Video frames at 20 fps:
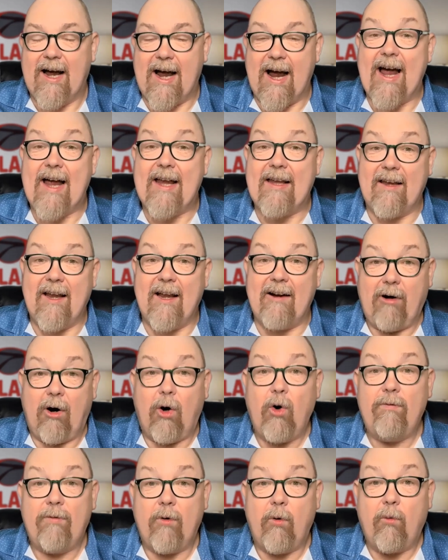and they're
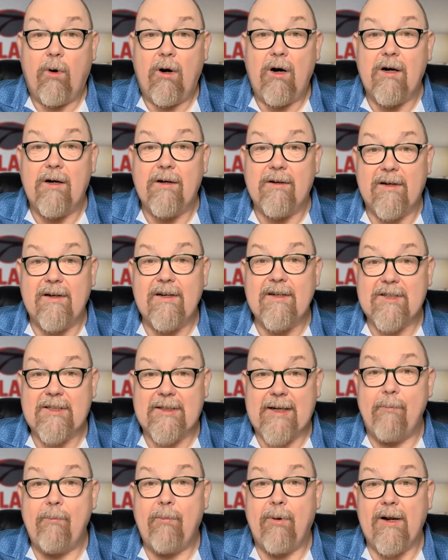overworked, and as
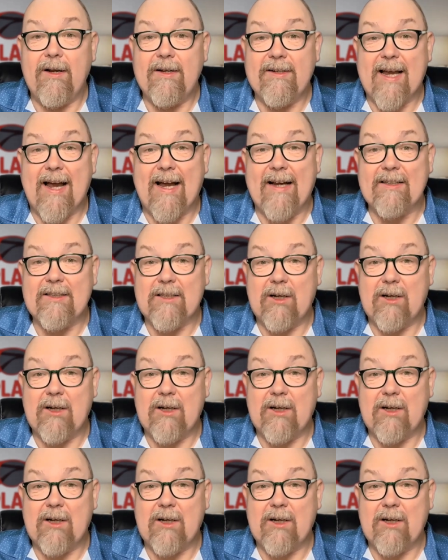simple as that.